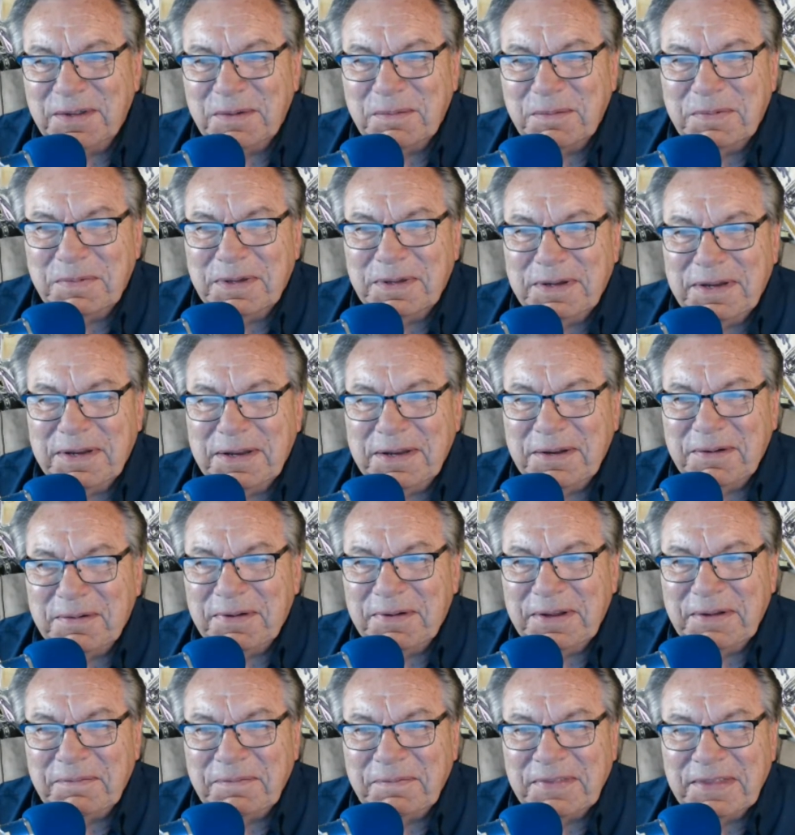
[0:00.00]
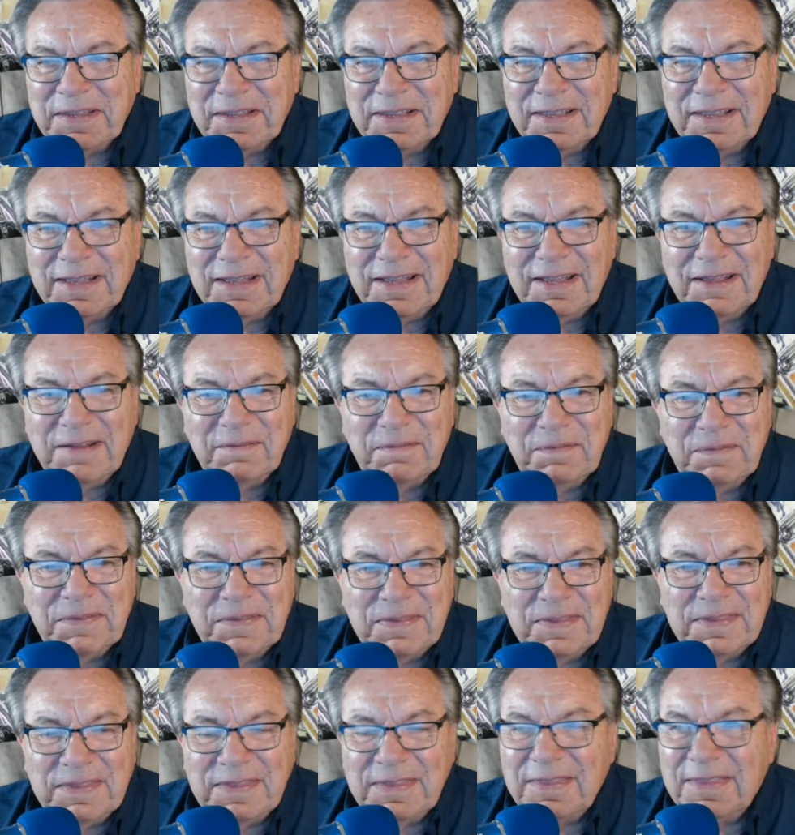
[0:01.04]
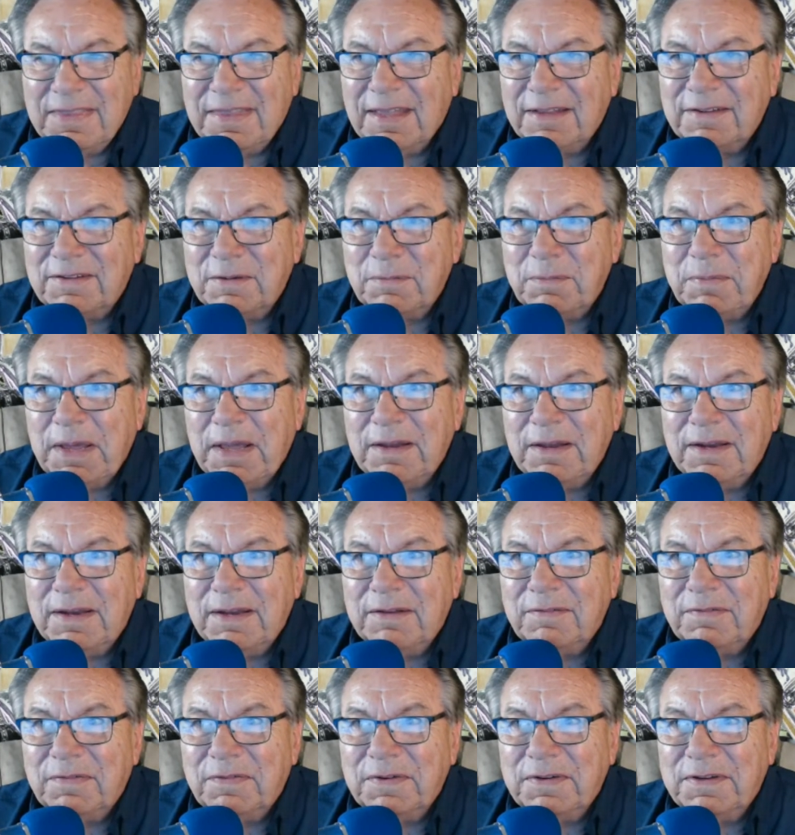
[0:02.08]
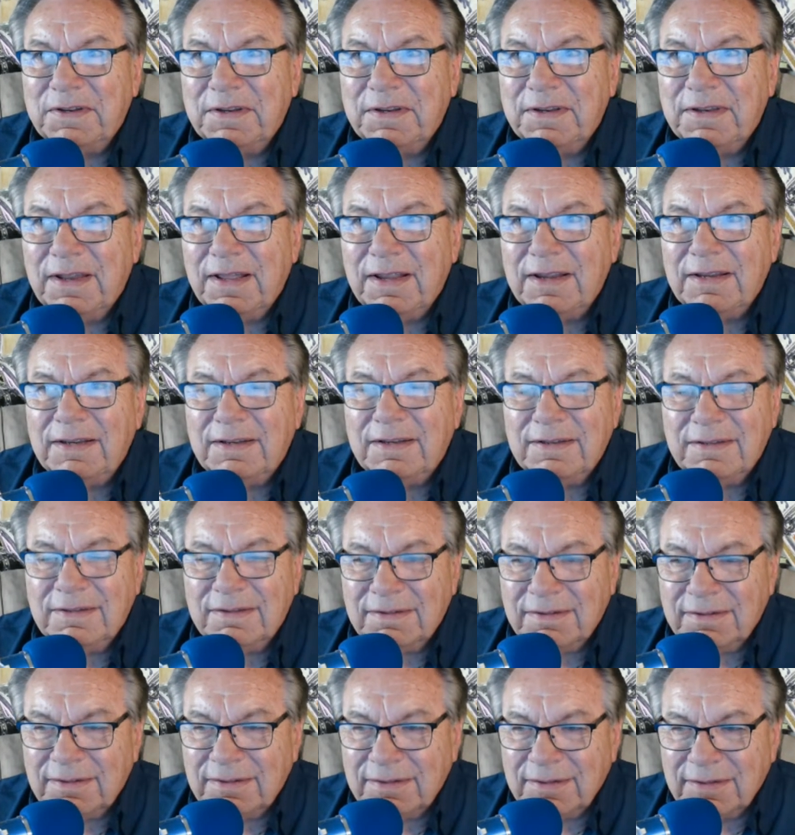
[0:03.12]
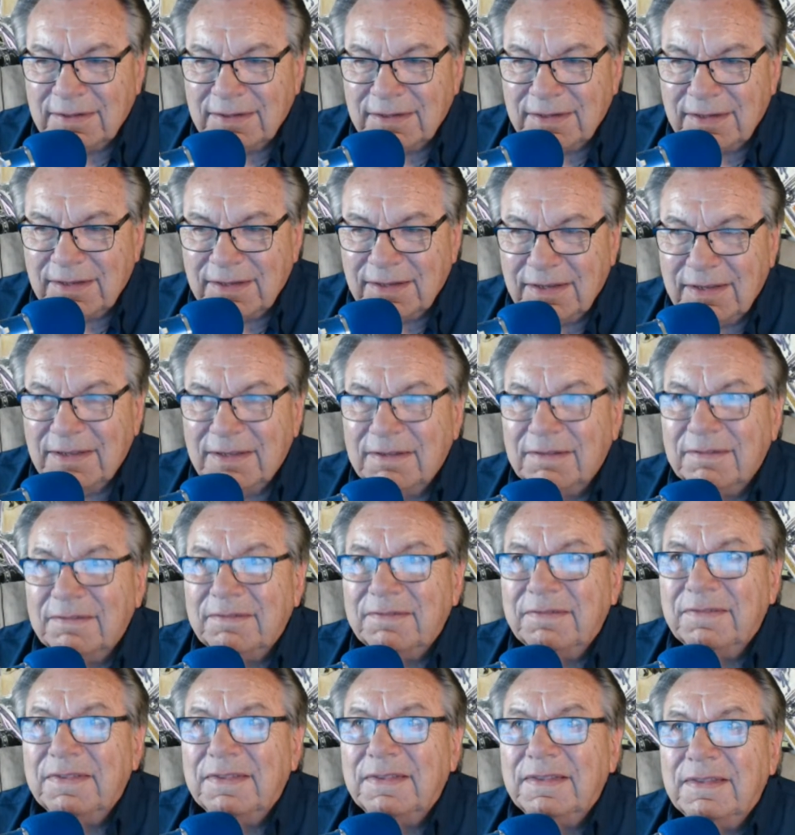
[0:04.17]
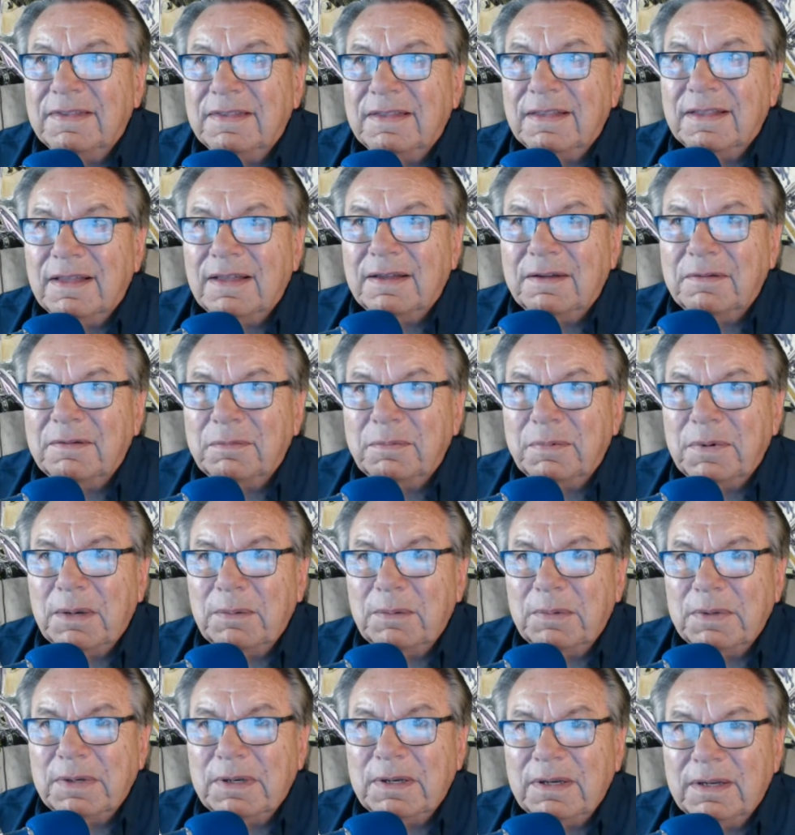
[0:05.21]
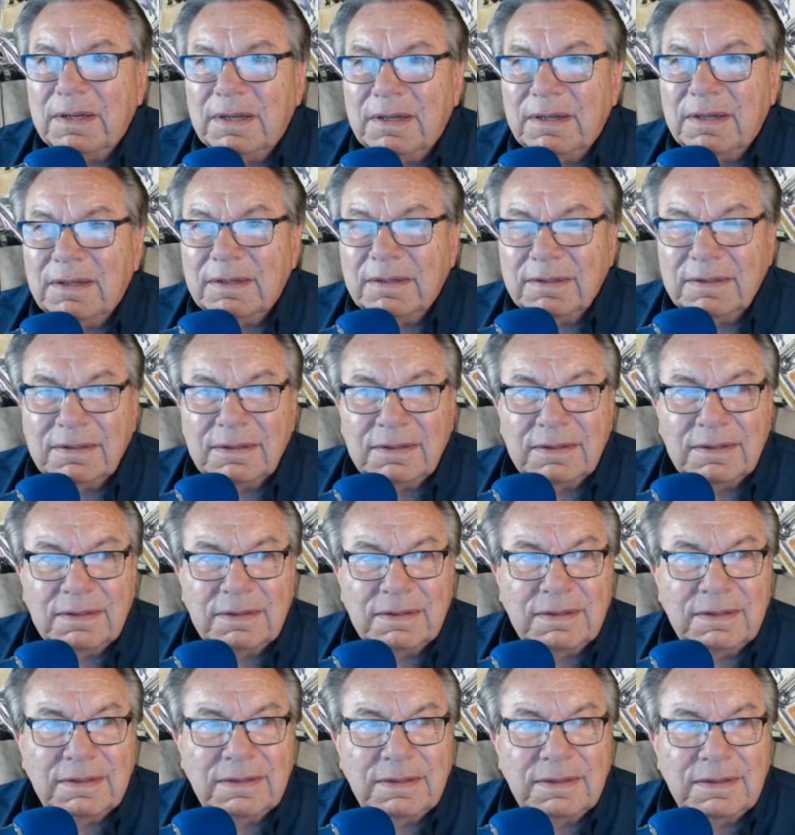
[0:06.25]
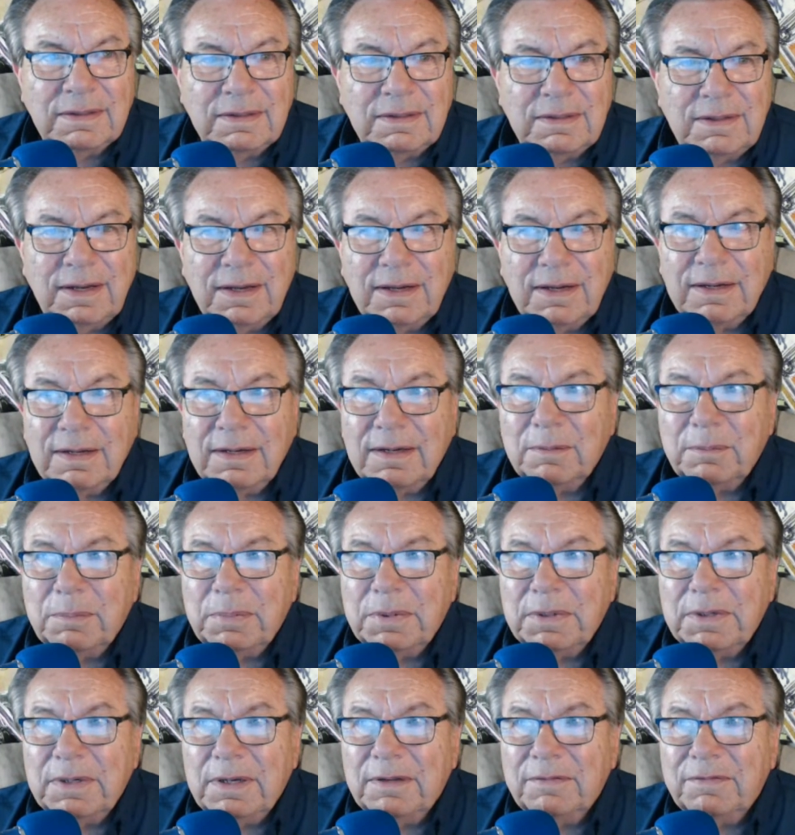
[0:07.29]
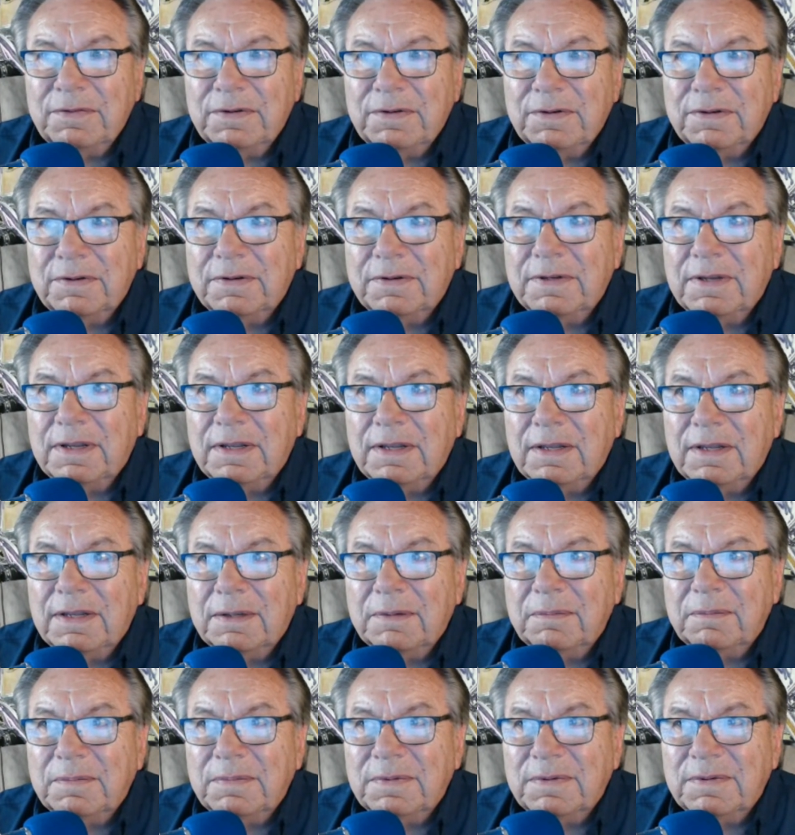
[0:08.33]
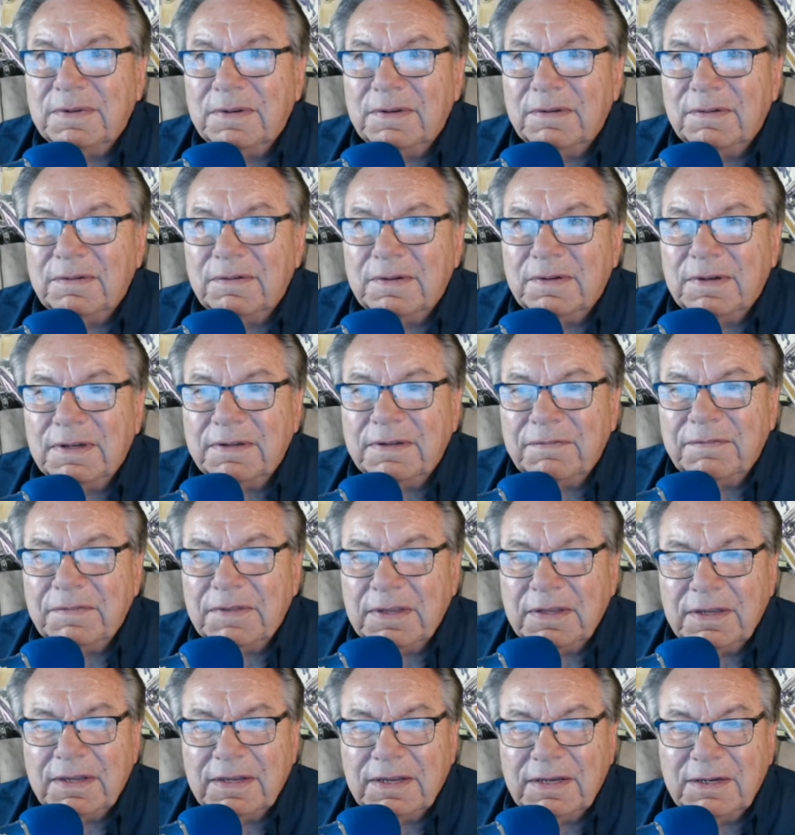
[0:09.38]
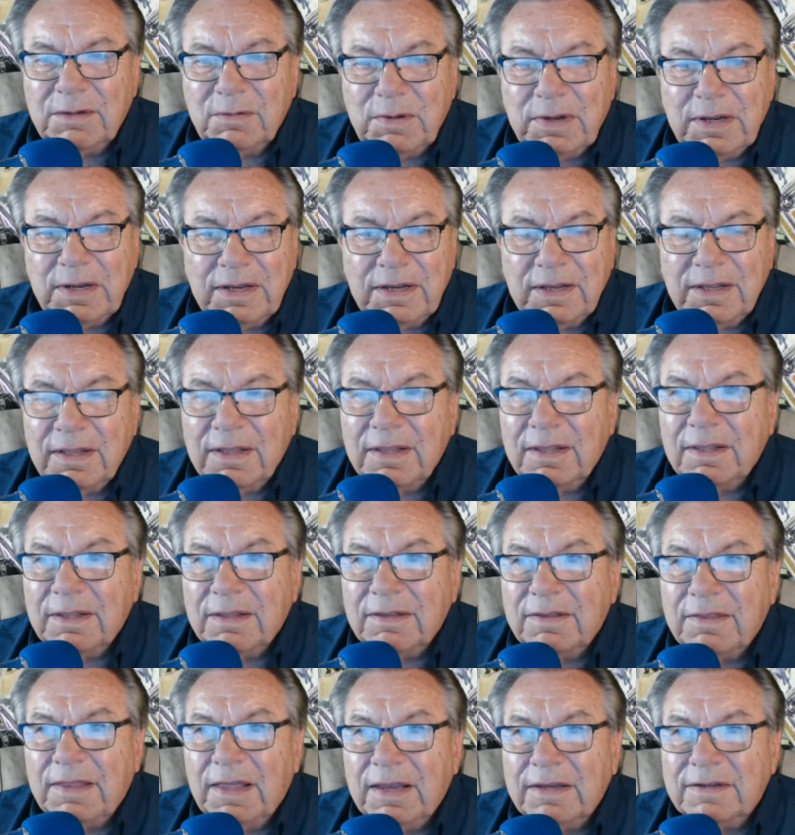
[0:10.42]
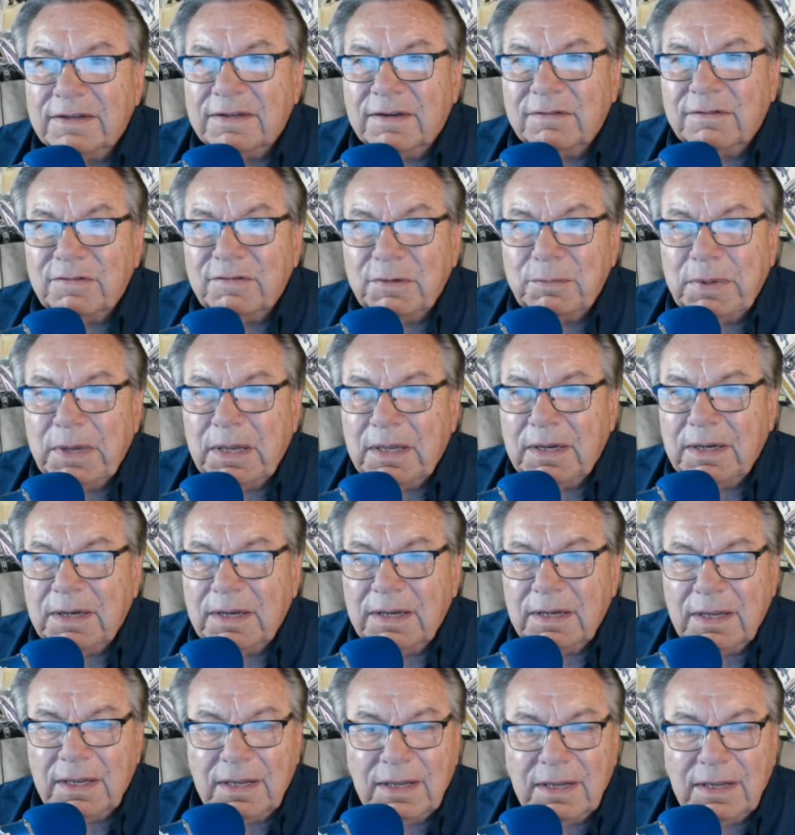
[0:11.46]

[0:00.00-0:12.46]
But anyway, that's about it for tonight. I've probably taken up enough of your time. So anyway, thanks everybody.